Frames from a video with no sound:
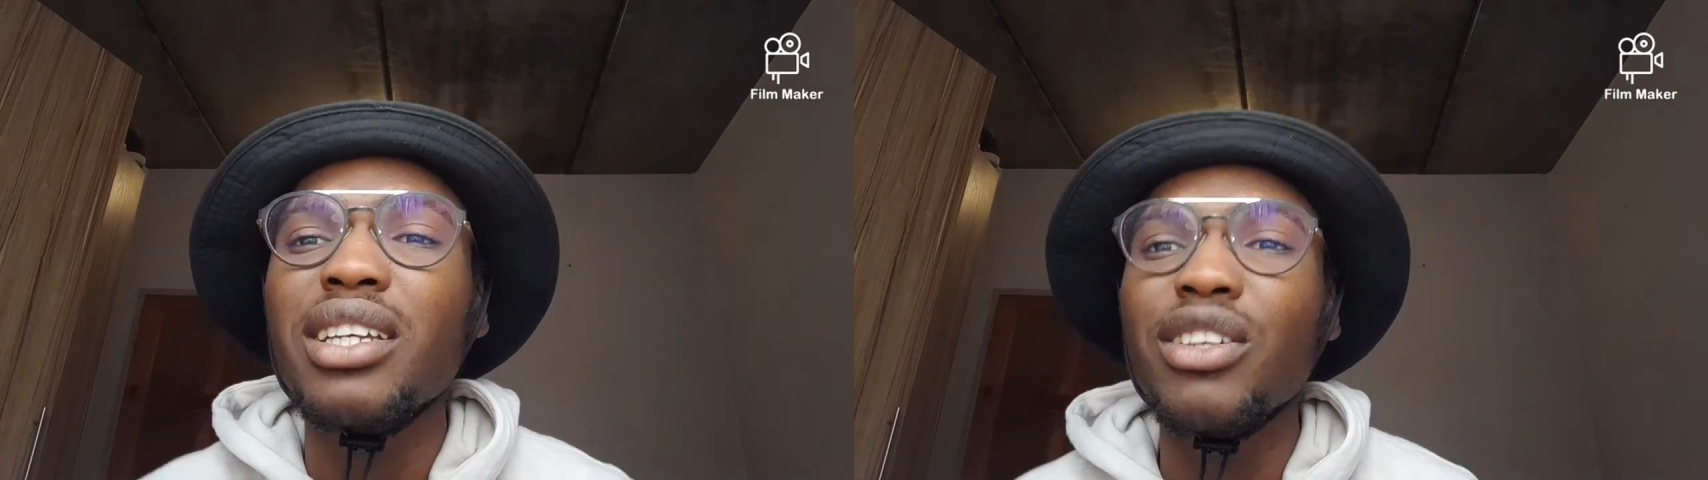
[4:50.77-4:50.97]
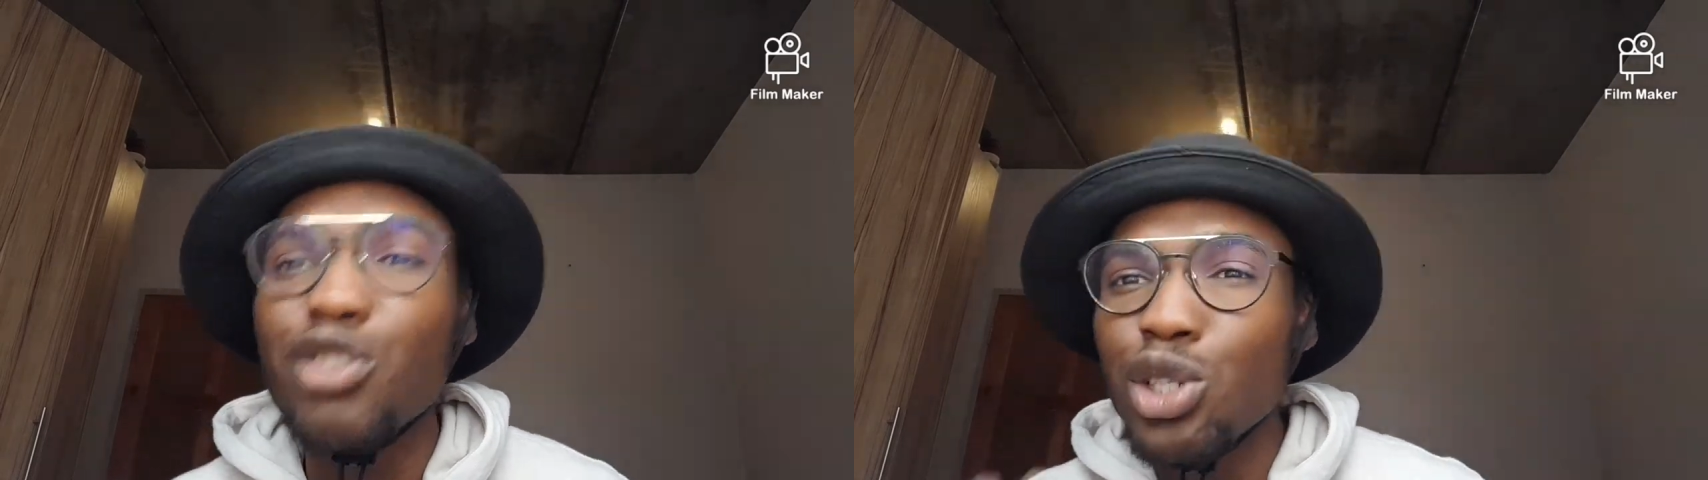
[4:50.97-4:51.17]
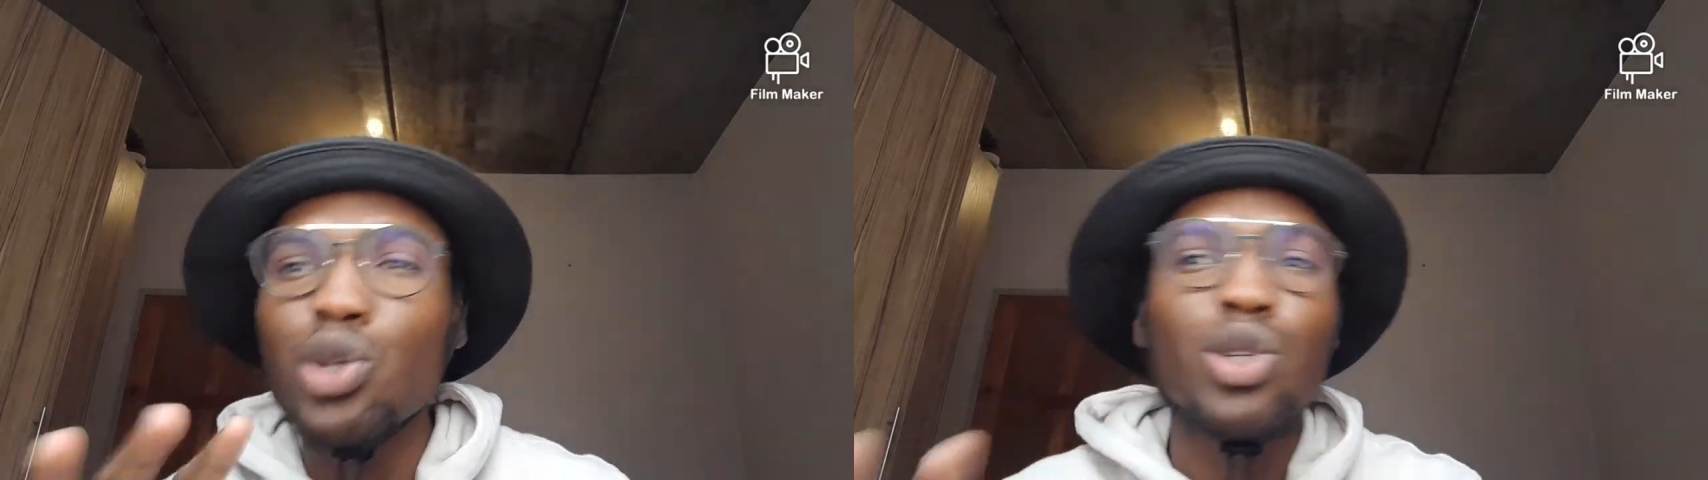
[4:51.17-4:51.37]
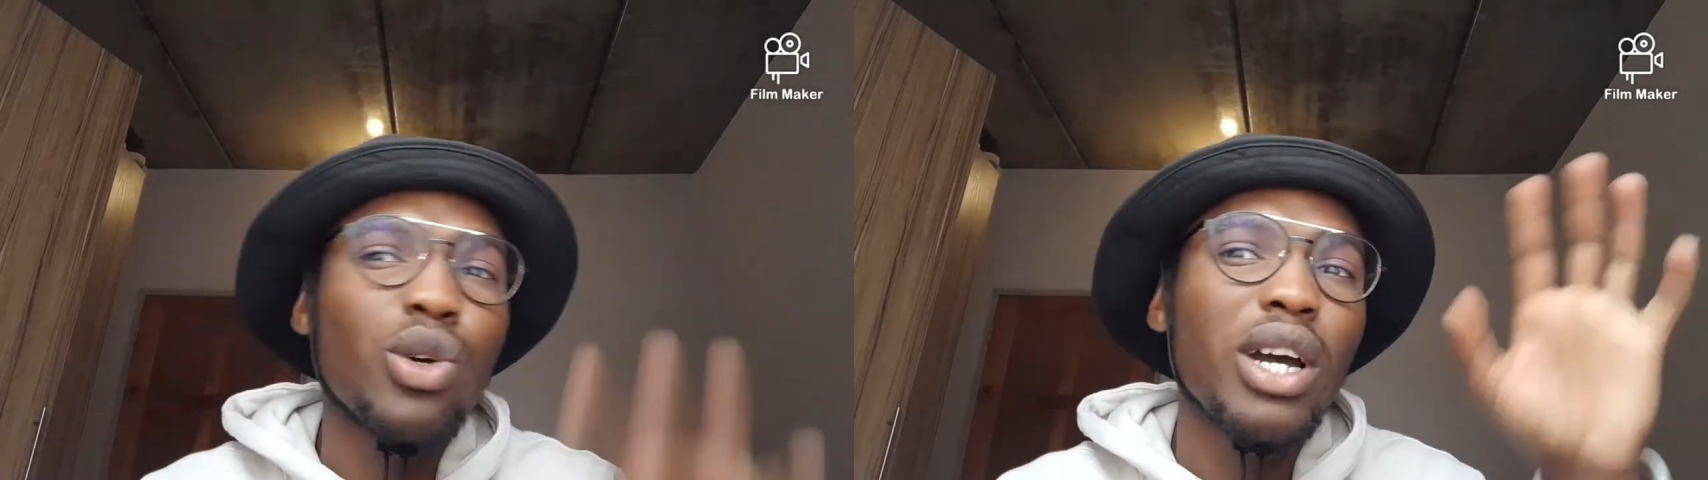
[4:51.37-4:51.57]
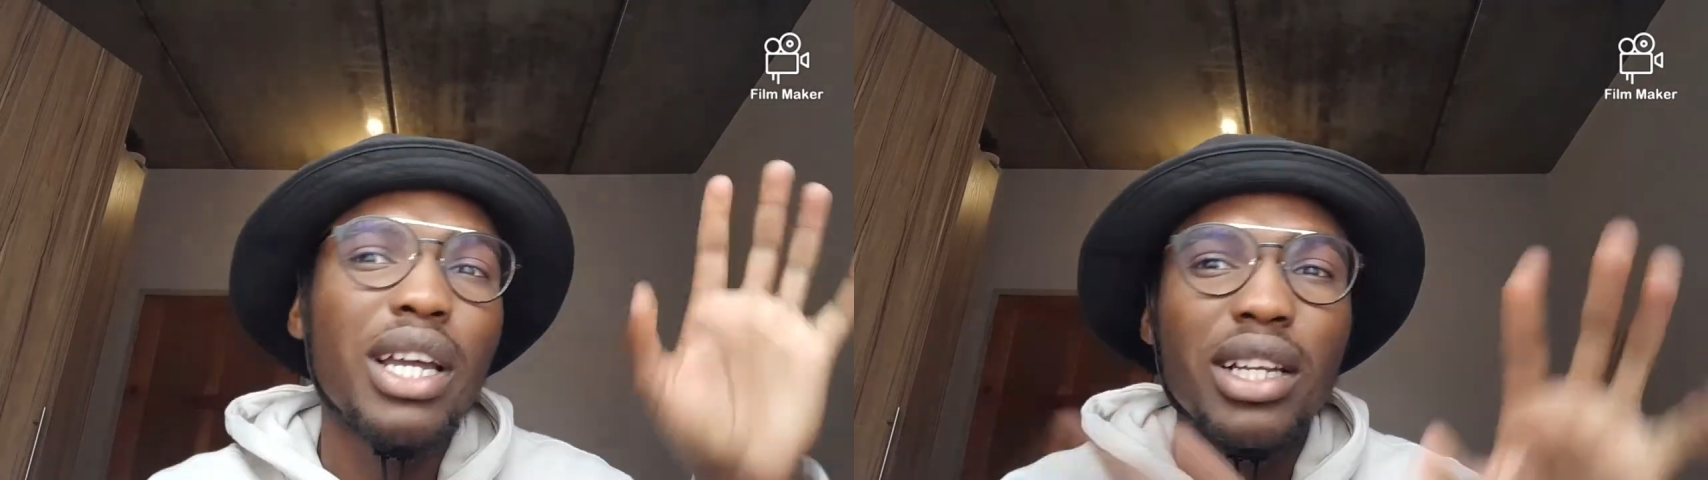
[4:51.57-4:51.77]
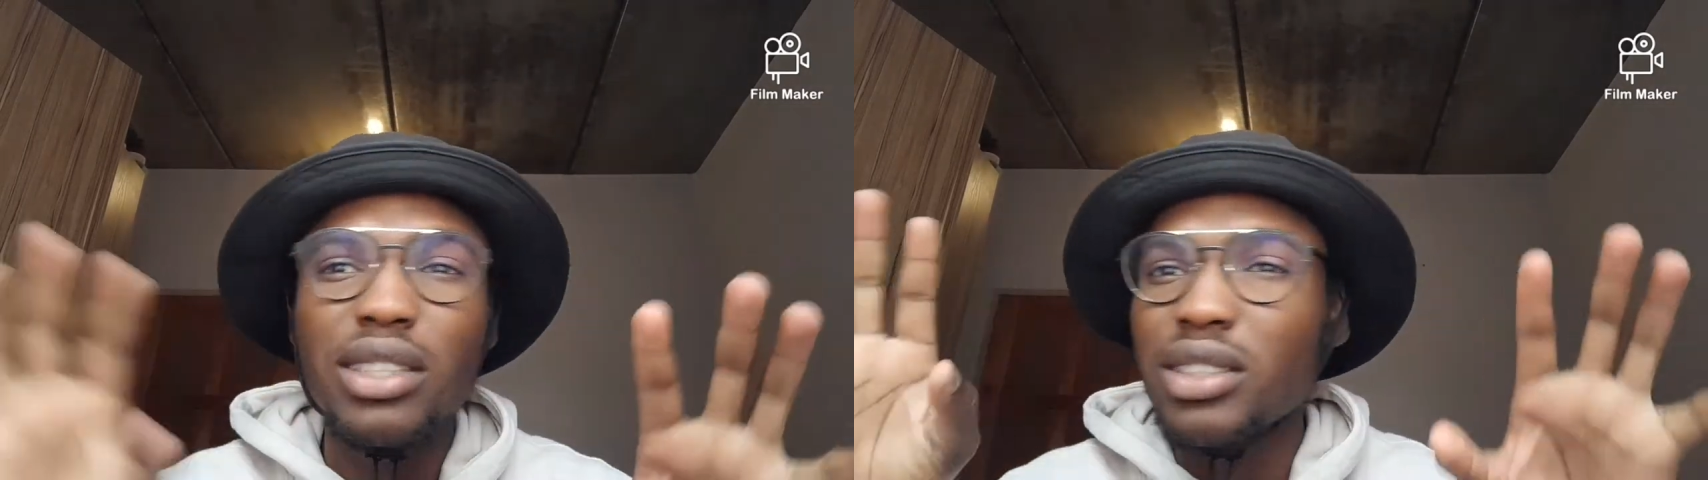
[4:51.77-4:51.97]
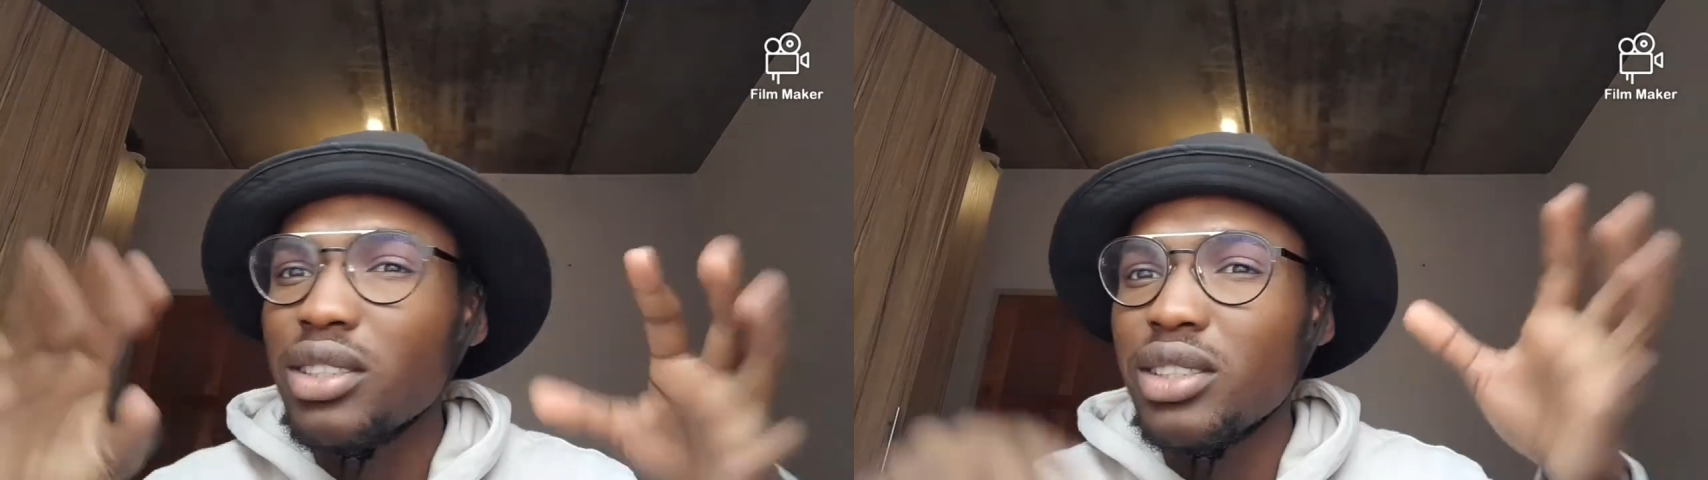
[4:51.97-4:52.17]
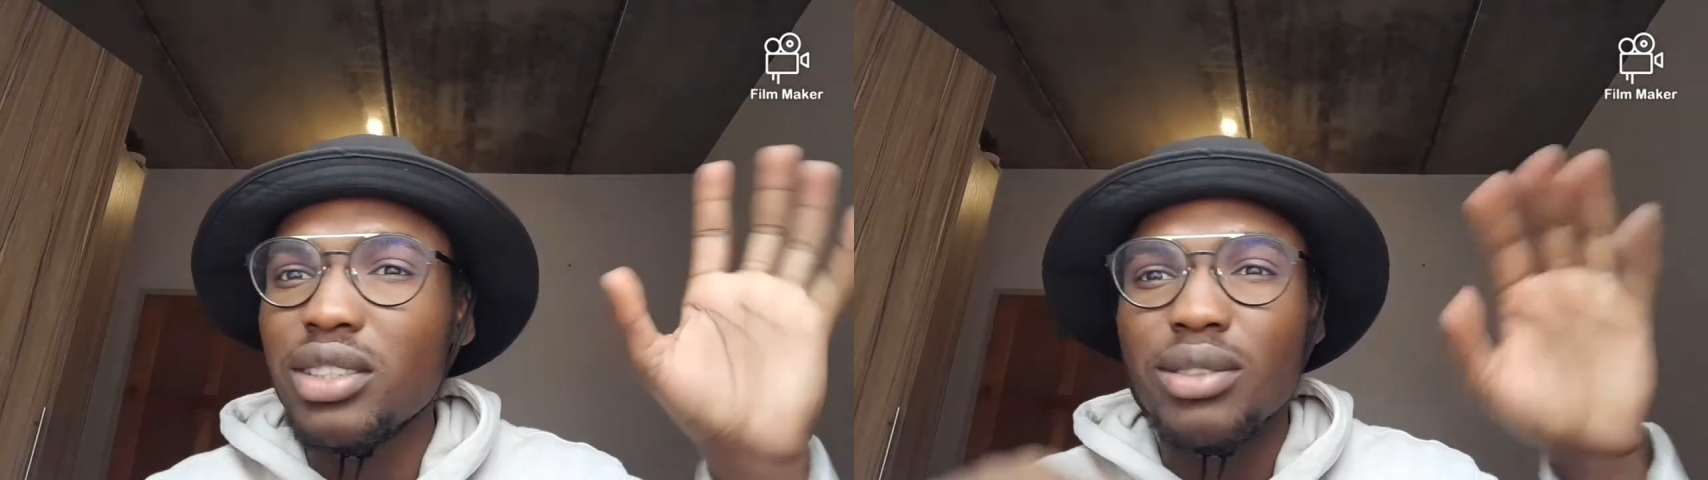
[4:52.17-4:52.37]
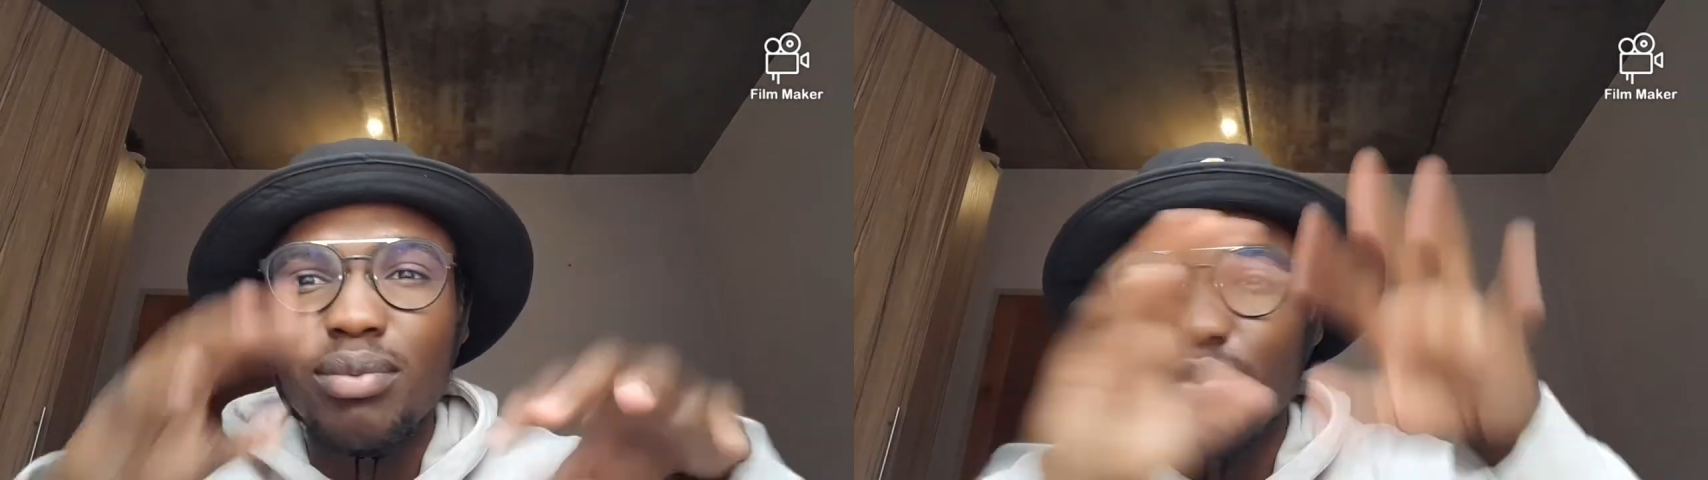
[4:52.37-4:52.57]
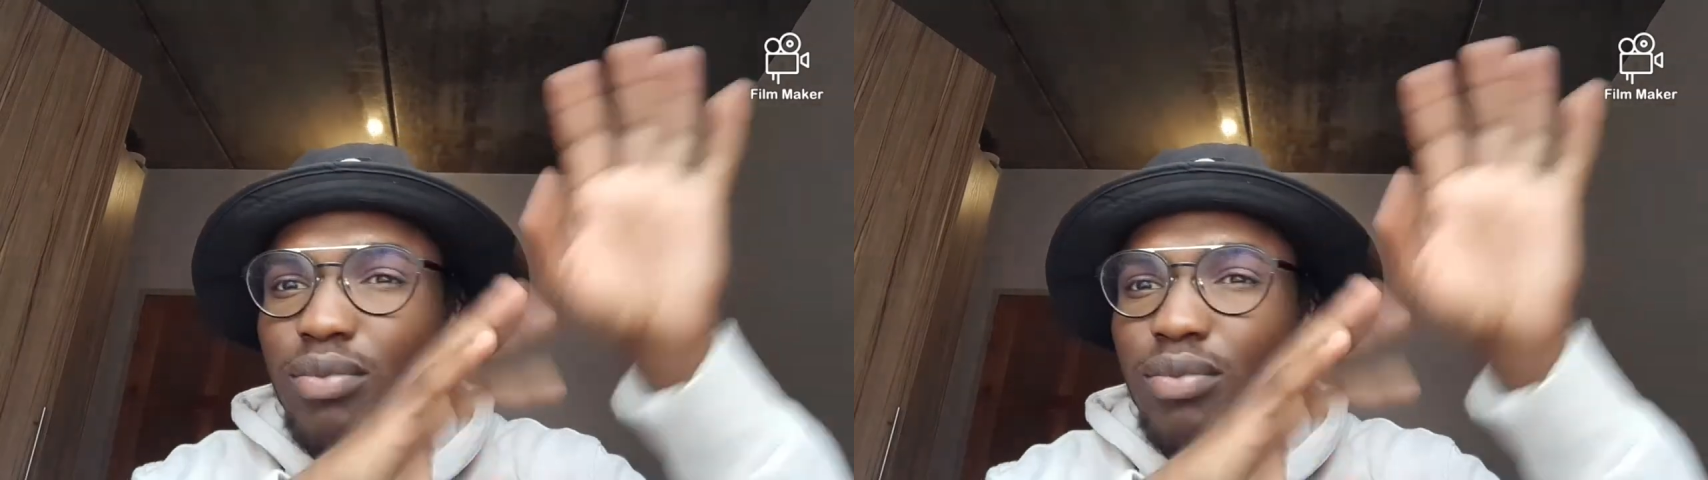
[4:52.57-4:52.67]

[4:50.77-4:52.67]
If you don't know, Ireland is,